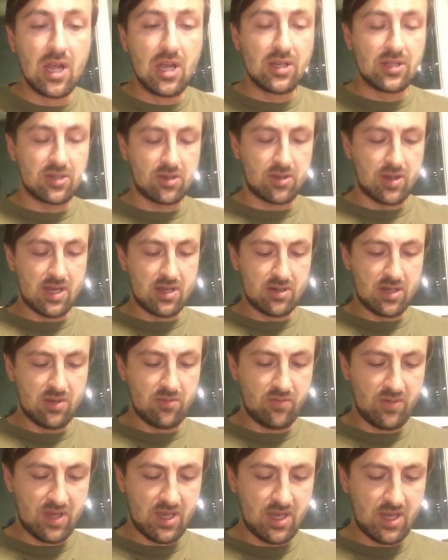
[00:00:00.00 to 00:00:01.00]
So how
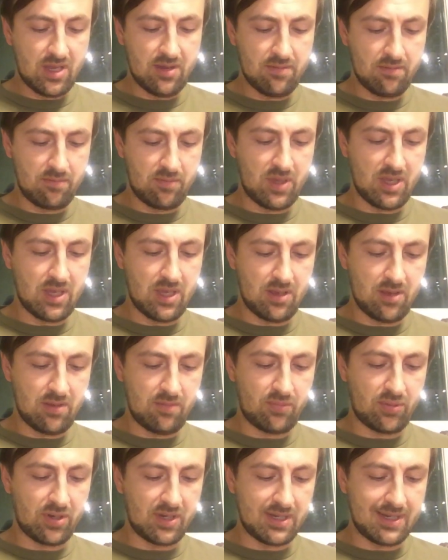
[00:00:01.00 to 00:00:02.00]
can we be
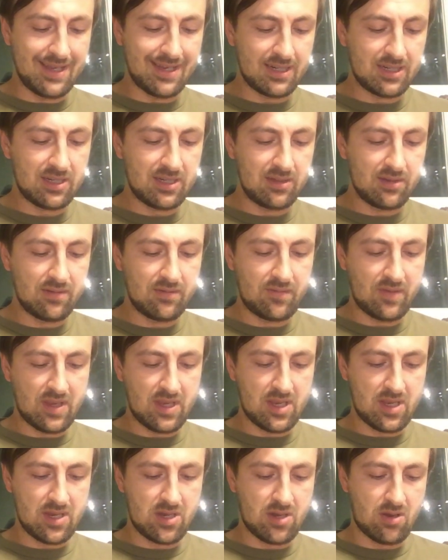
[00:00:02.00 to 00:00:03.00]
productive
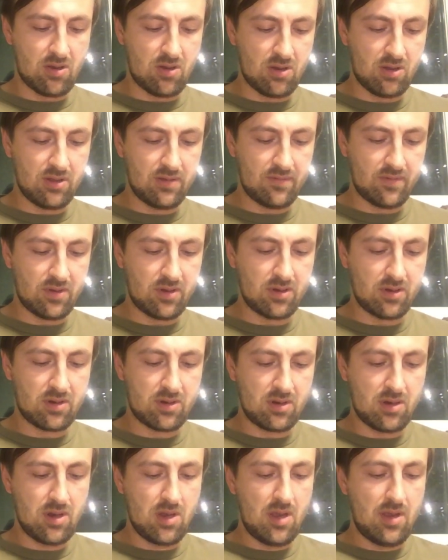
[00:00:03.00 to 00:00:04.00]
in all of
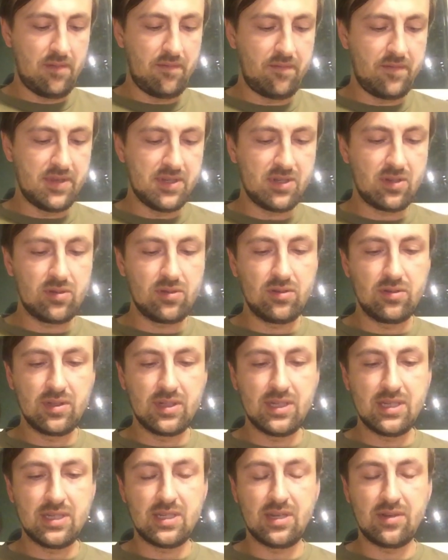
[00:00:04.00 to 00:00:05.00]
our physical
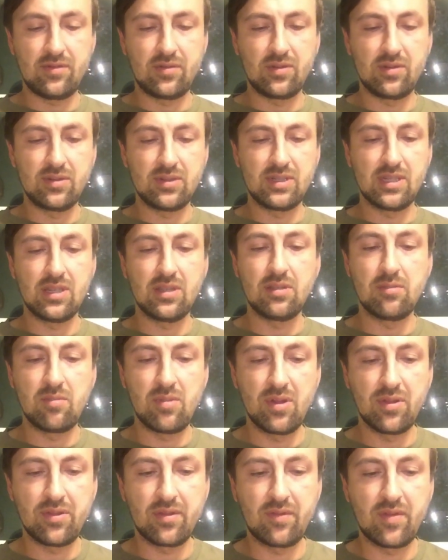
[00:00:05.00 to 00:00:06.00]
endeavors in the
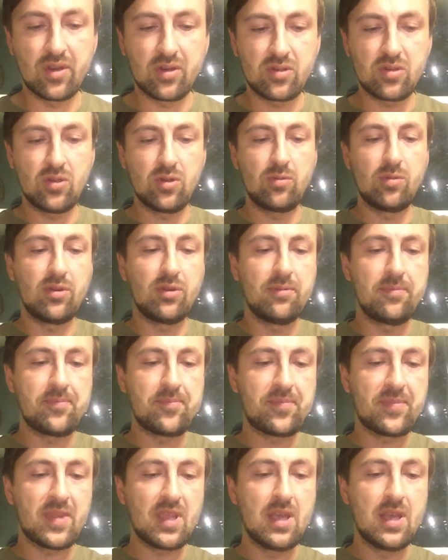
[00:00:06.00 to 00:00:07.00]
month of October?
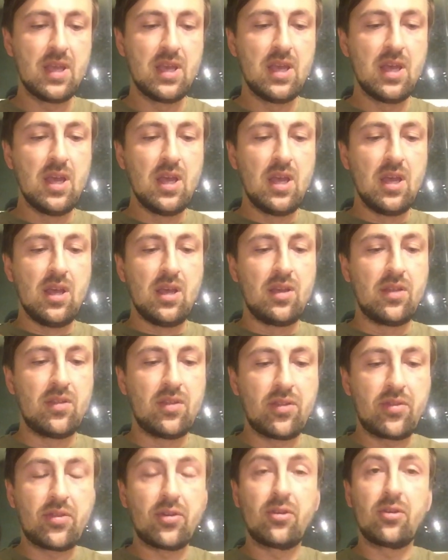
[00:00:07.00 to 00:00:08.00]
The
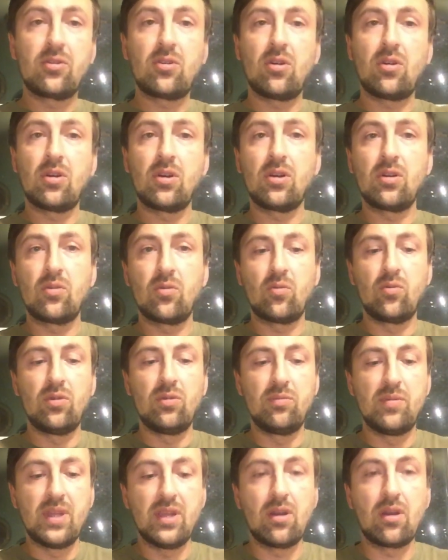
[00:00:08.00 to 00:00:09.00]
third card will
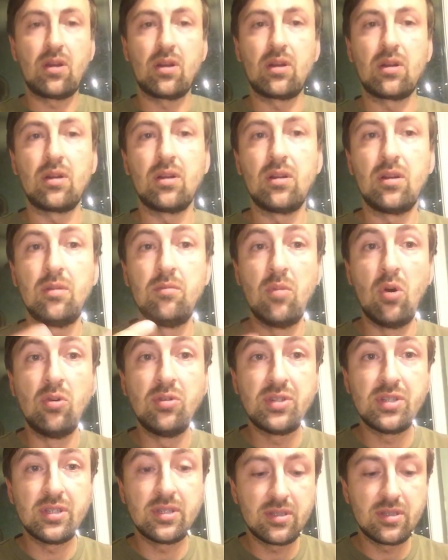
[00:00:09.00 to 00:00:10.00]
be our
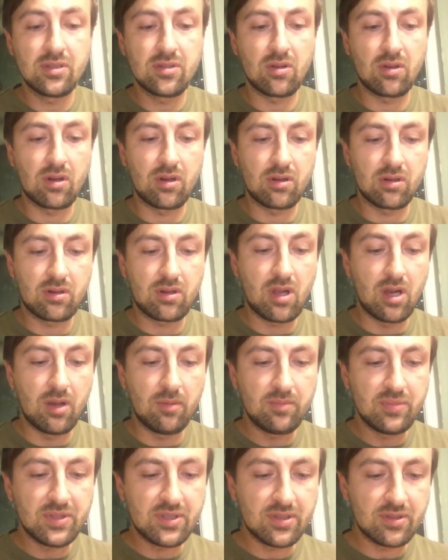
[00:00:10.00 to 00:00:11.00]
emotions, our
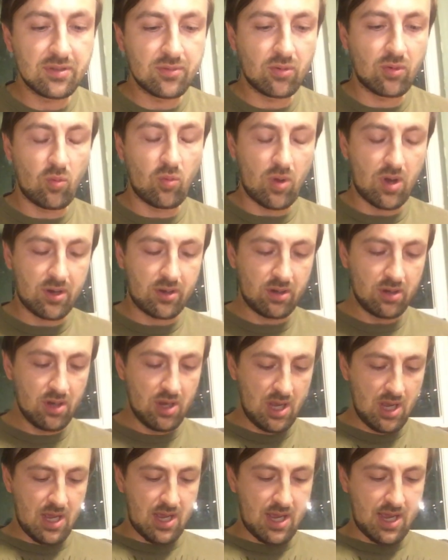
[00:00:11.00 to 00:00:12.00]
cups or water,
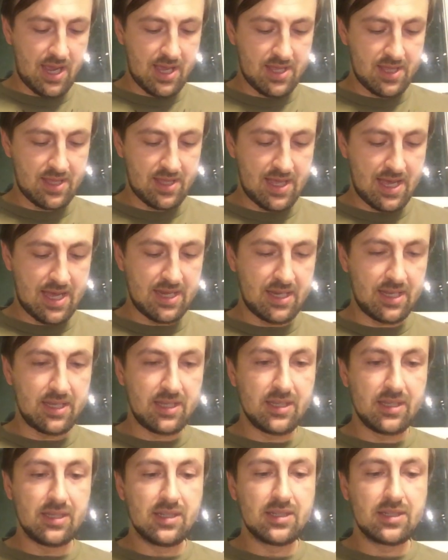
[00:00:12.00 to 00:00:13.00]
and that
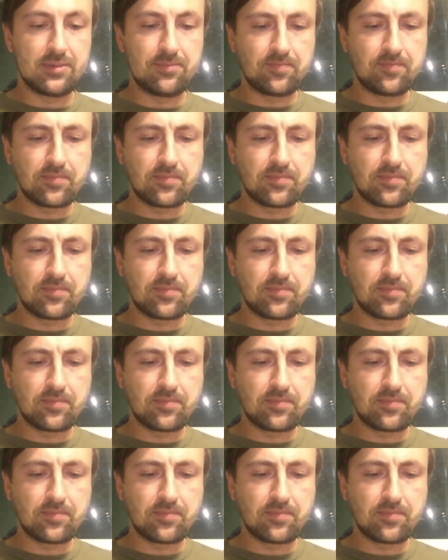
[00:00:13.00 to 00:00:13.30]
is,